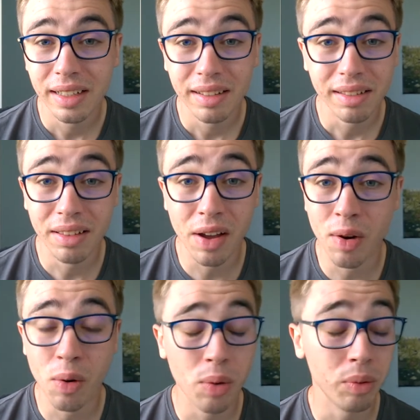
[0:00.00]

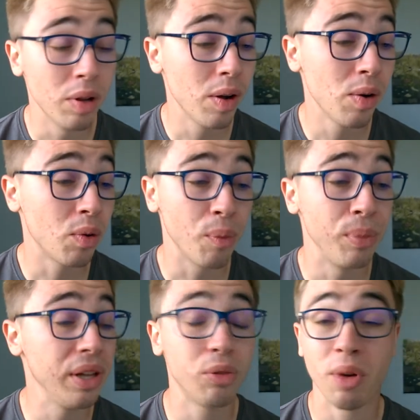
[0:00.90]
No,
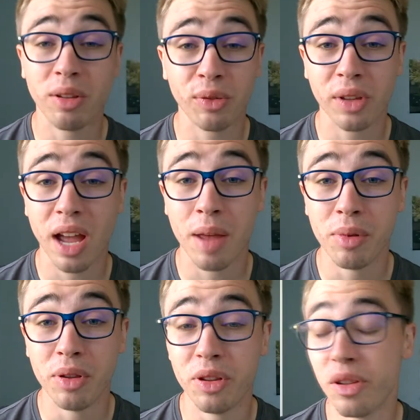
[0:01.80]
complete waste of time.
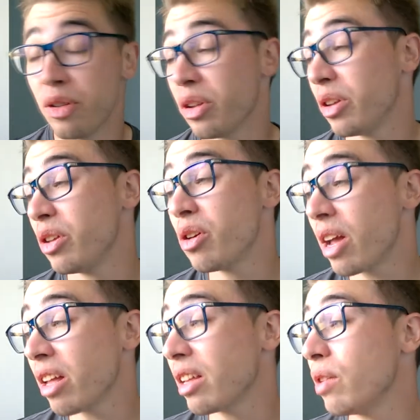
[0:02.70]
You
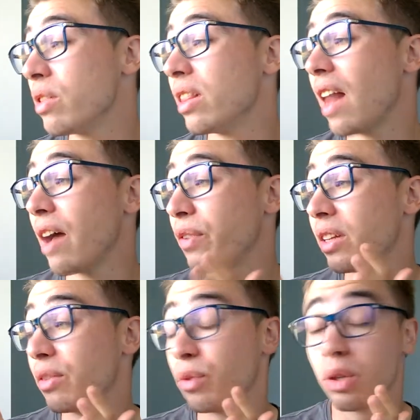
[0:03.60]
cannot even laugh at
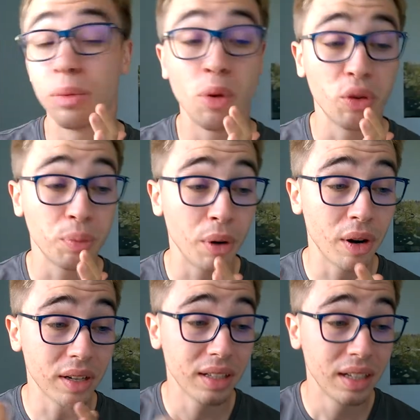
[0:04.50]
it for the most
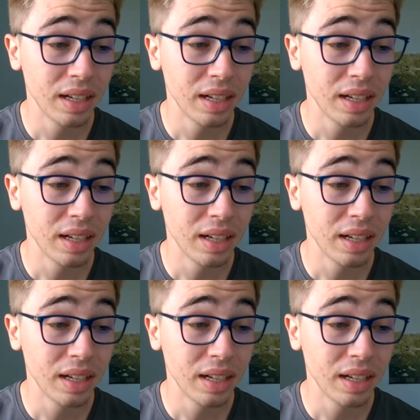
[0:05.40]
part.